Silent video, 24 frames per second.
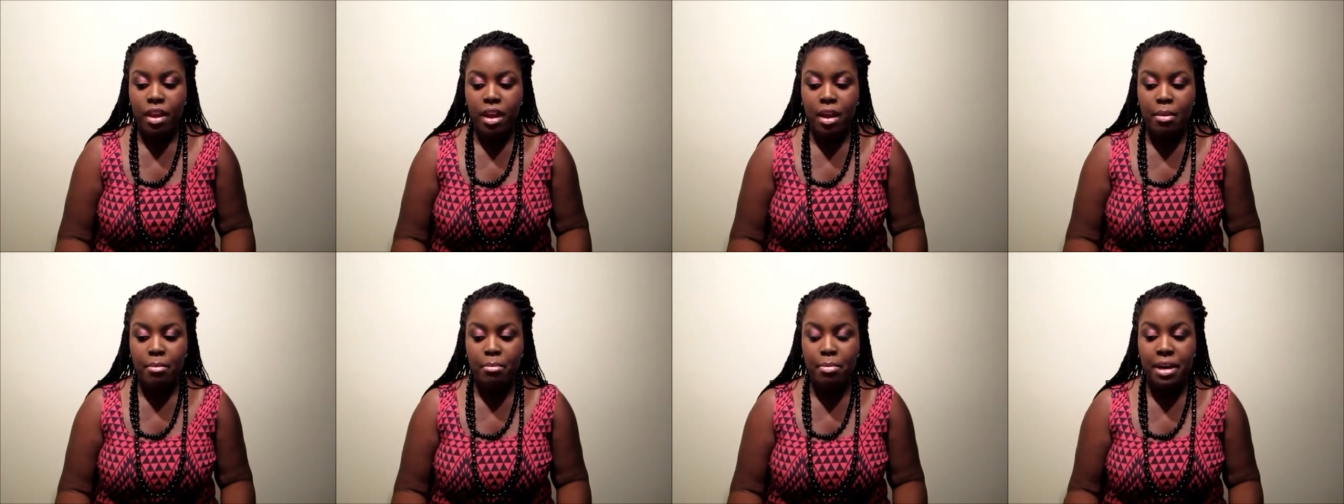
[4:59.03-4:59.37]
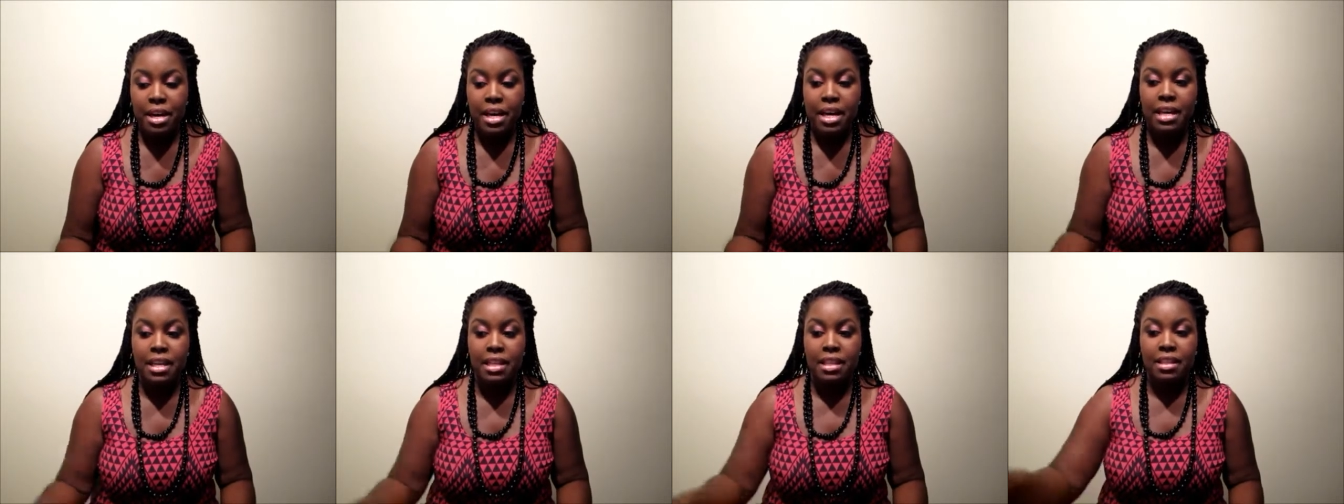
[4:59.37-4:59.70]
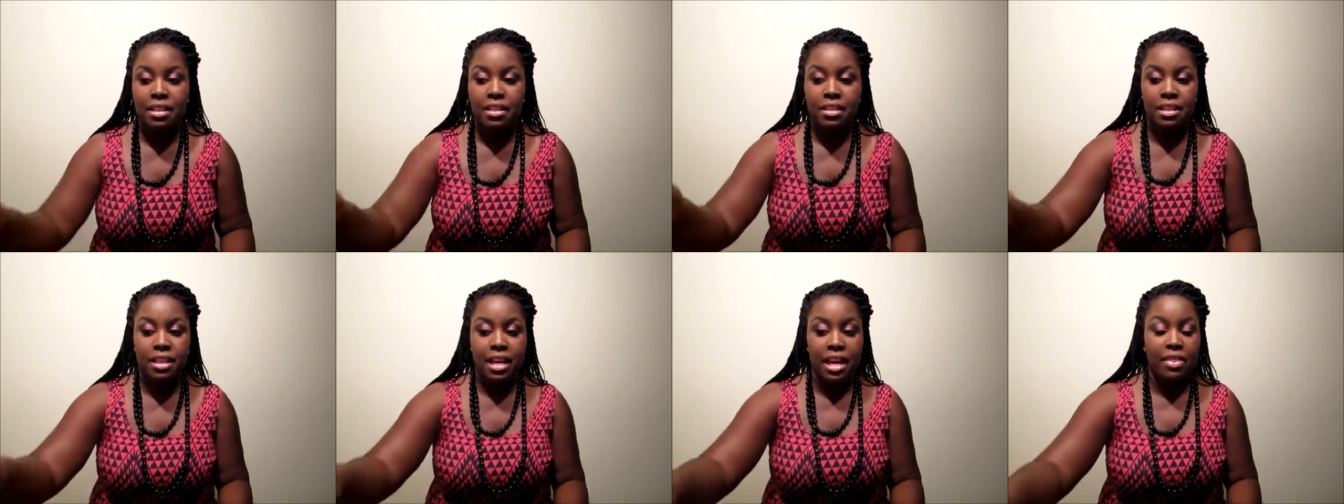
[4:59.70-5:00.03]
But
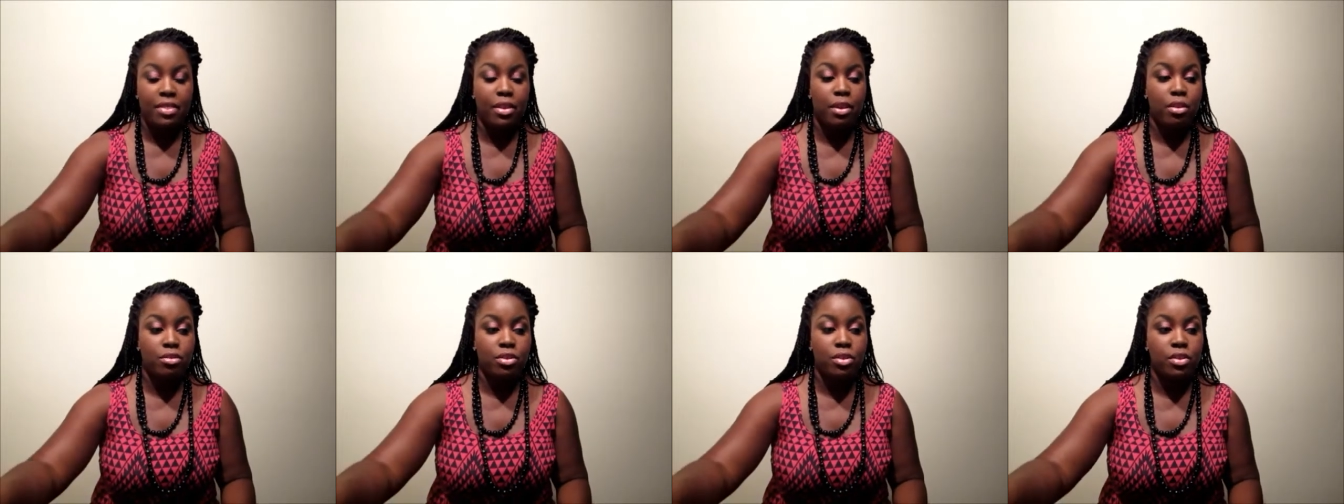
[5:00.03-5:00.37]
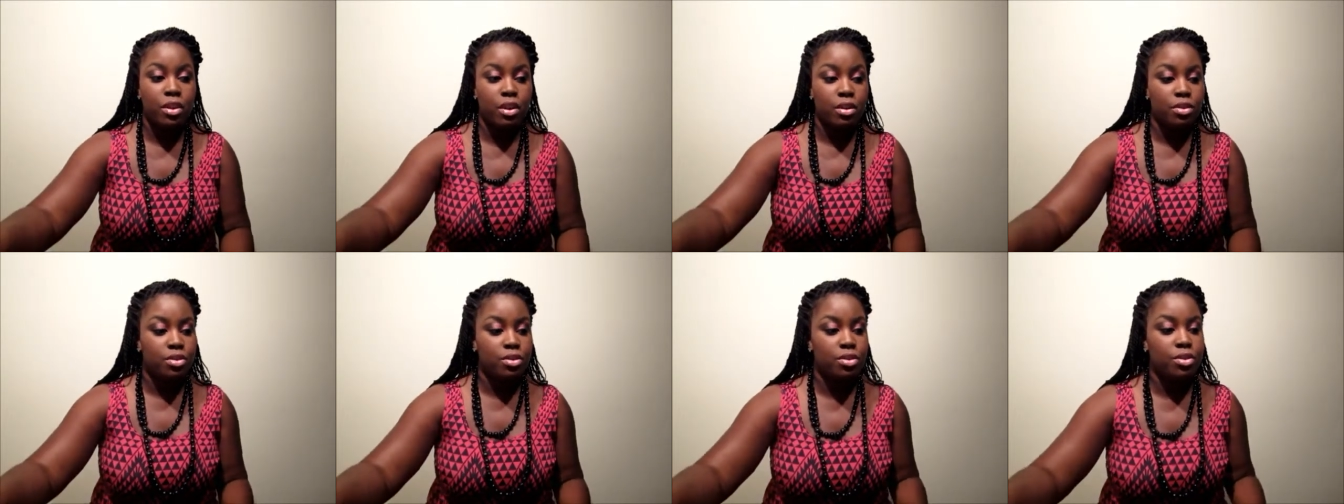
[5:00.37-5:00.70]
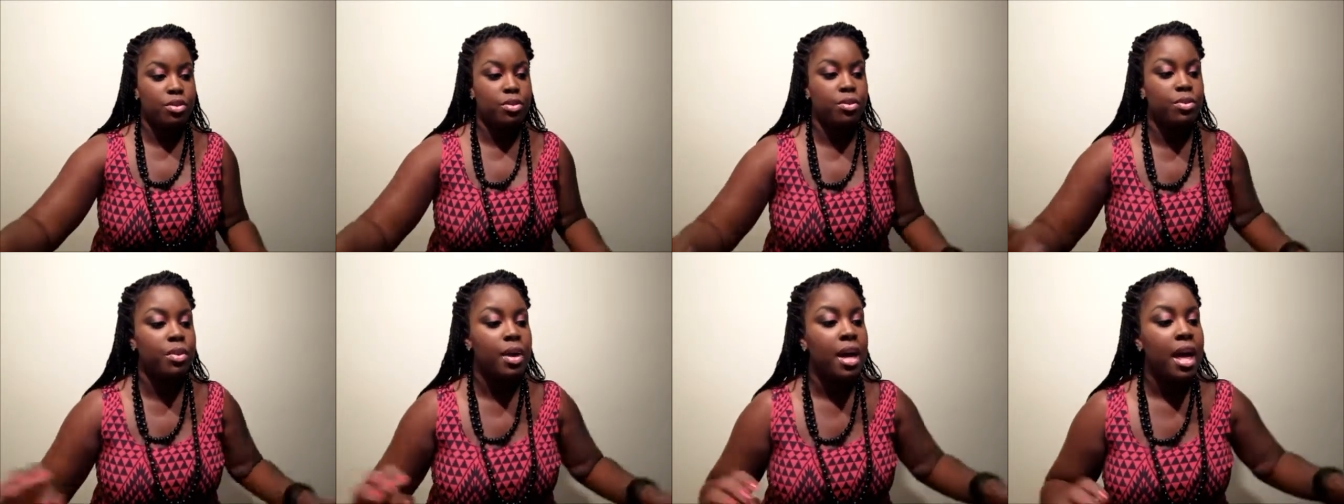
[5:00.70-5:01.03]
yeah, those are those
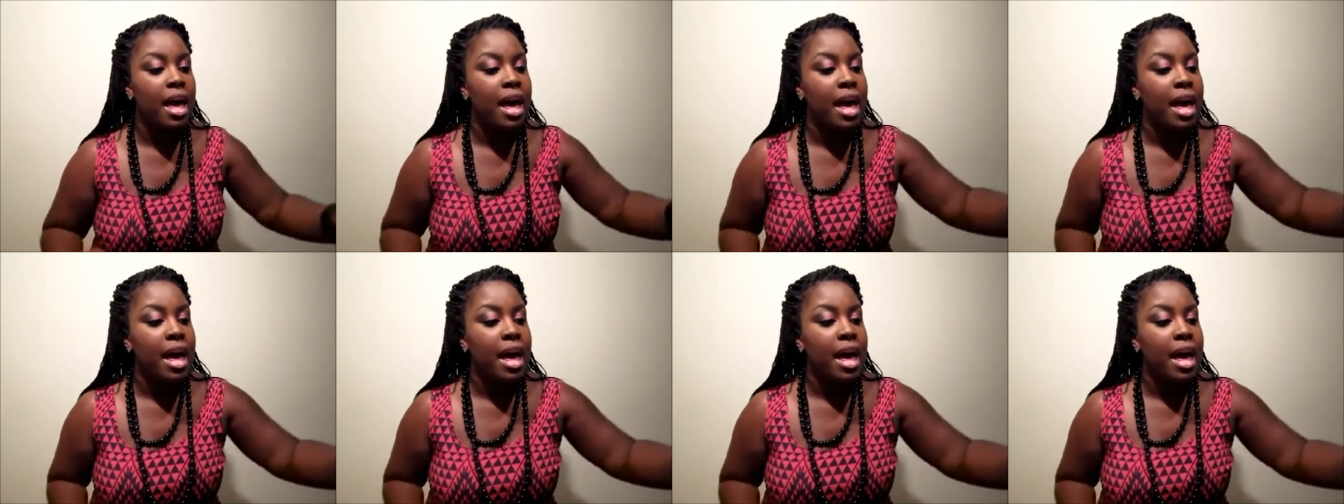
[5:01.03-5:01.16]
two.